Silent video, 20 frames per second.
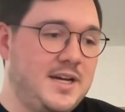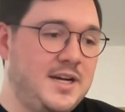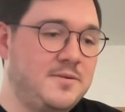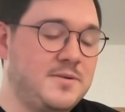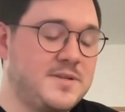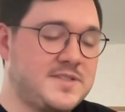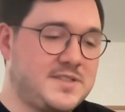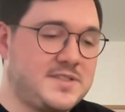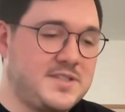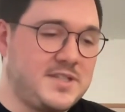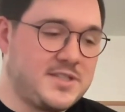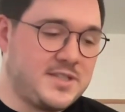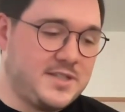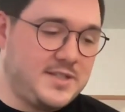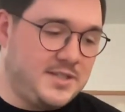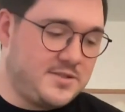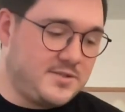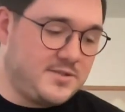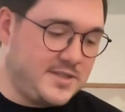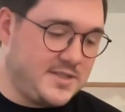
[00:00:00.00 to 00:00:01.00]
it was such an
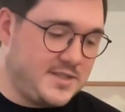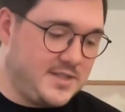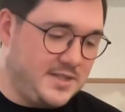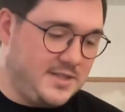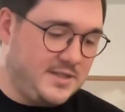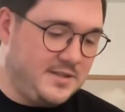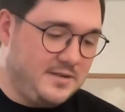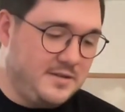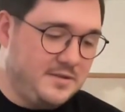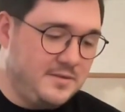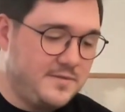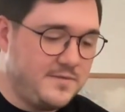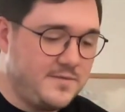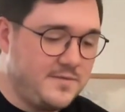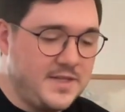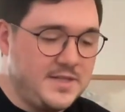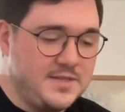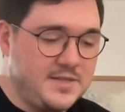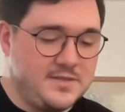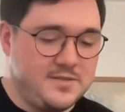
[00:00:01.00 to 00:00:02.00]
interesting
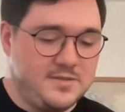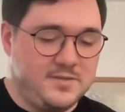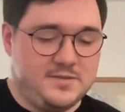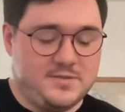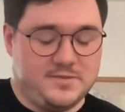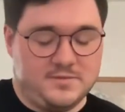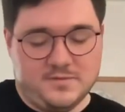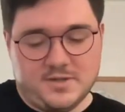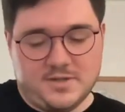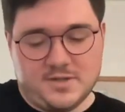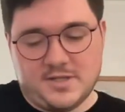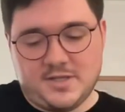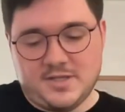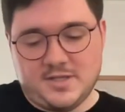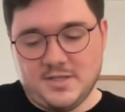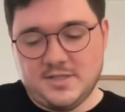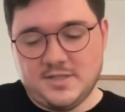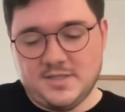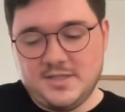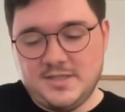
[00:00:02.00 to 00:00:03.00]
thing to work
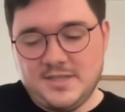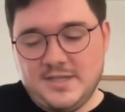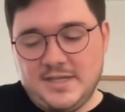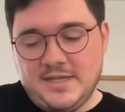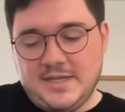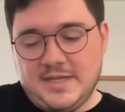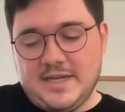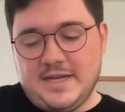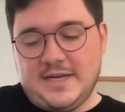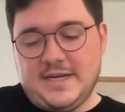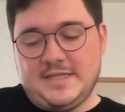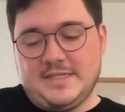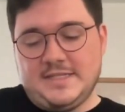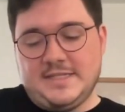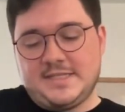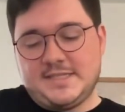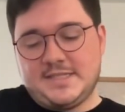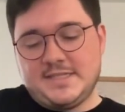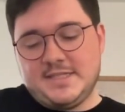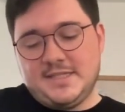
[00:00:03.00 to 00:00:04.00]
on.
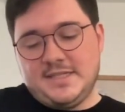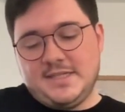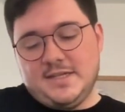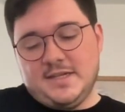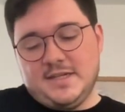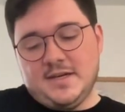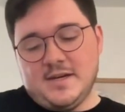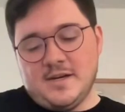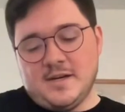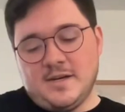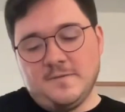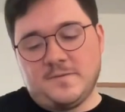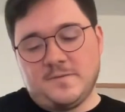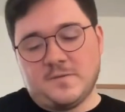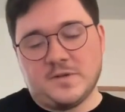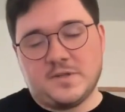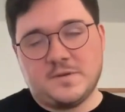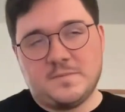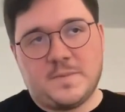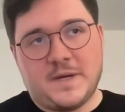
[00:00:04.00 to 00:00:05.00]
And
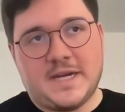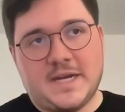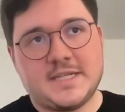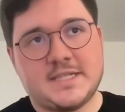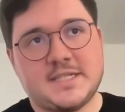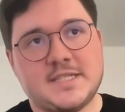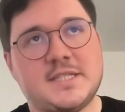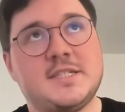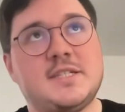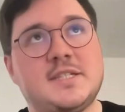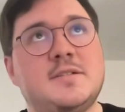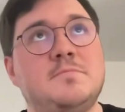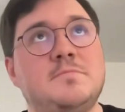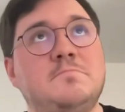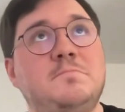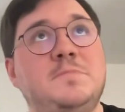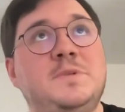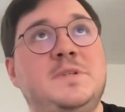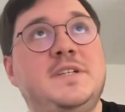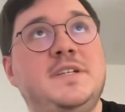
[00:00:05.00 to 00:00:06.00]
for the past
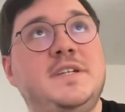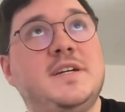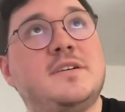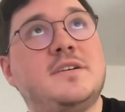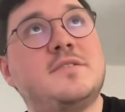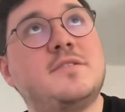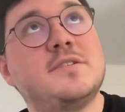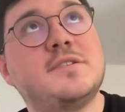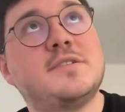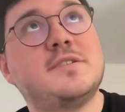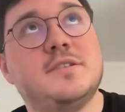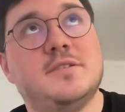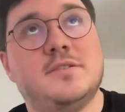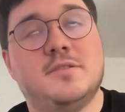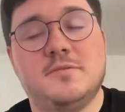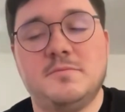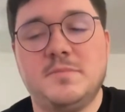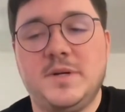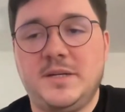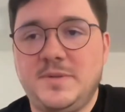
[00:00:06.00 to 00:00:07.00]
year or
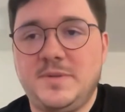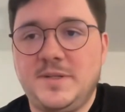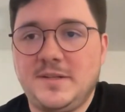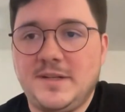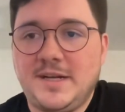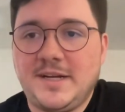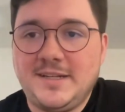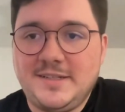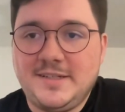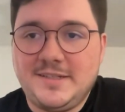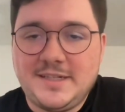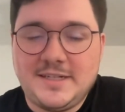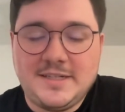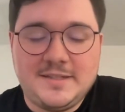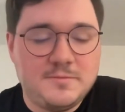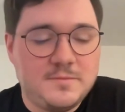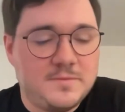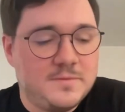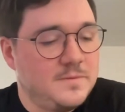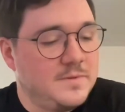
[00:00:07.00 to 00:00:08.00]
so, maybe
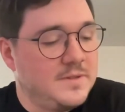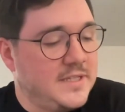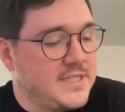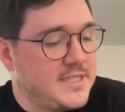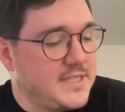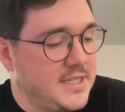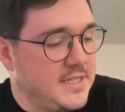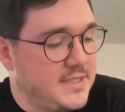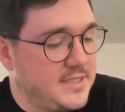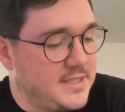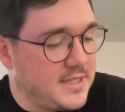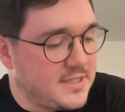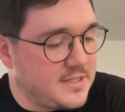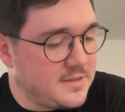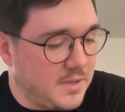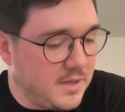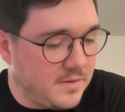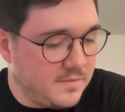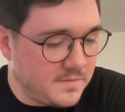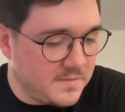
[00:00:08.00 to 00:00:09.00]
let's say
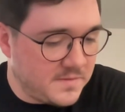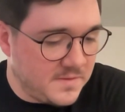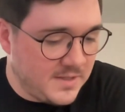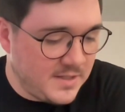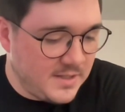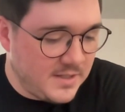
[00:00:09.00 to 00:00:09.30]
6 months,